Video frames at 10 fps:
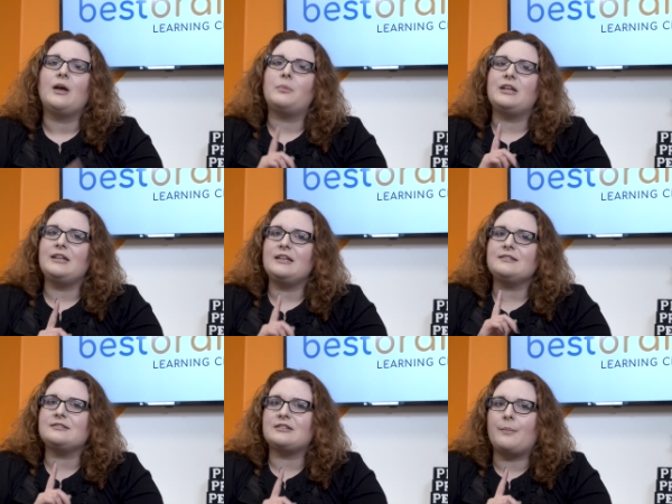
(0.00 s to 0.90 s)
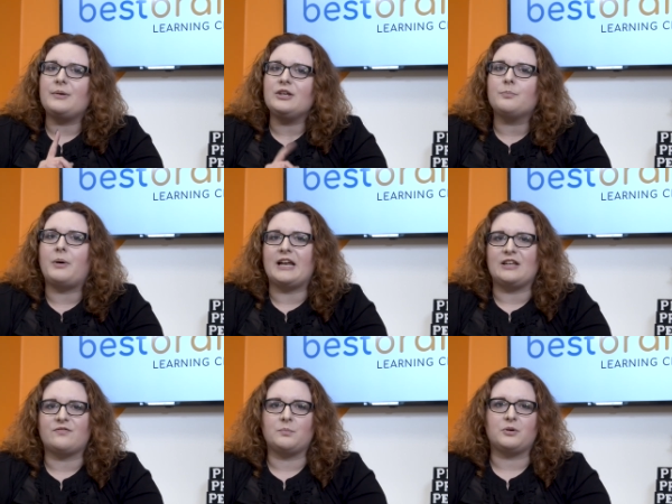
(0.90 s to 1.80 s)
but it is stopping your
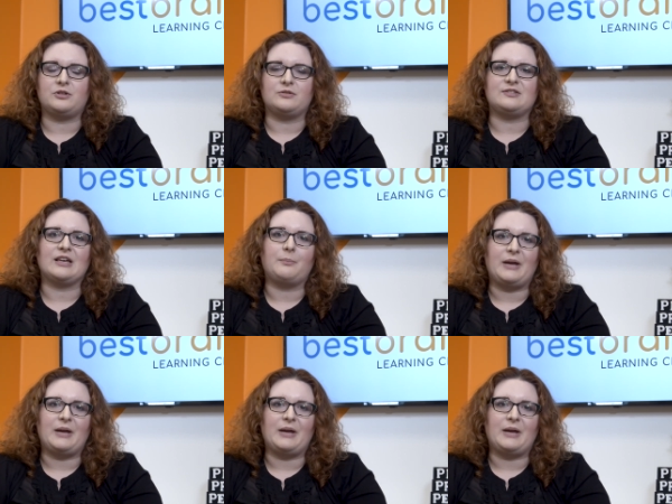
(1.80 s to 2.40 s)
body from producing a